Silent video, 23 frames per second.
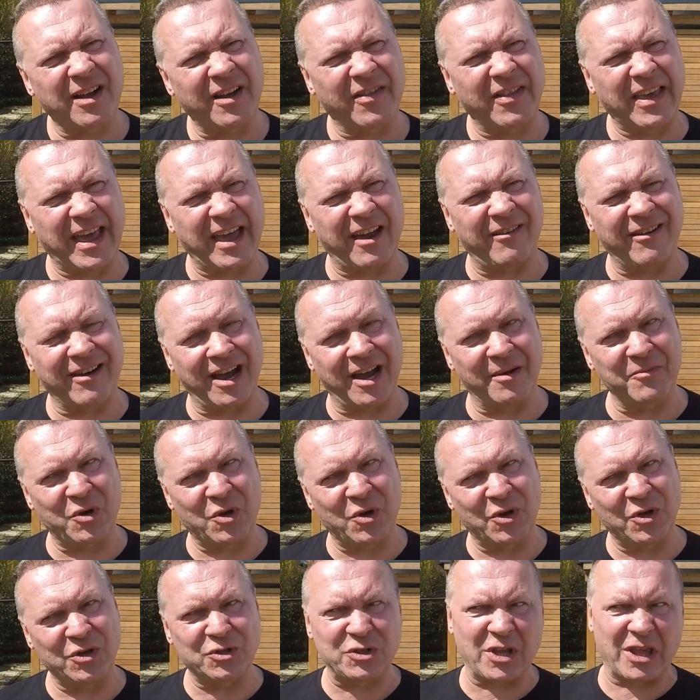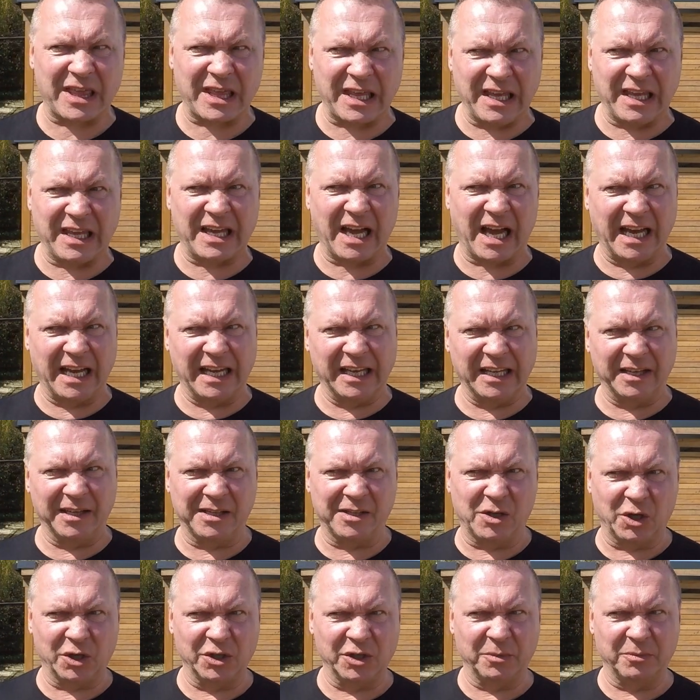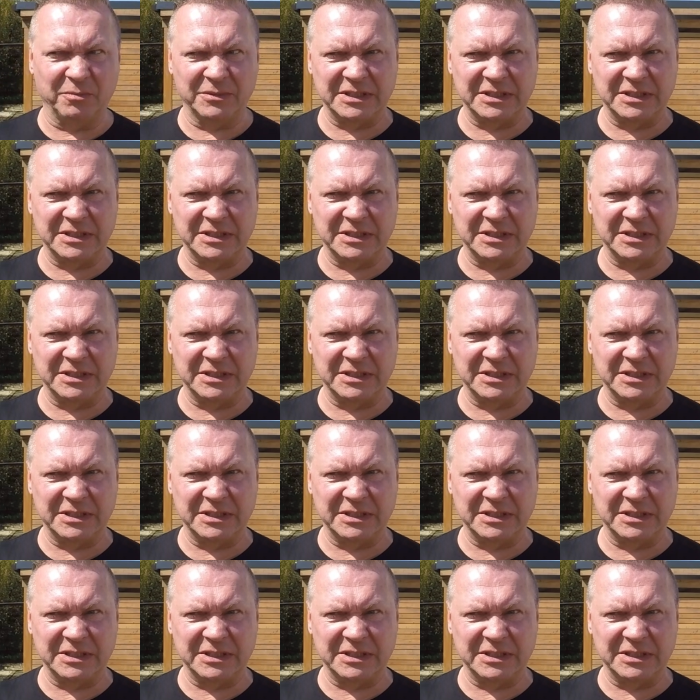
out the area I'm going to think I'm going to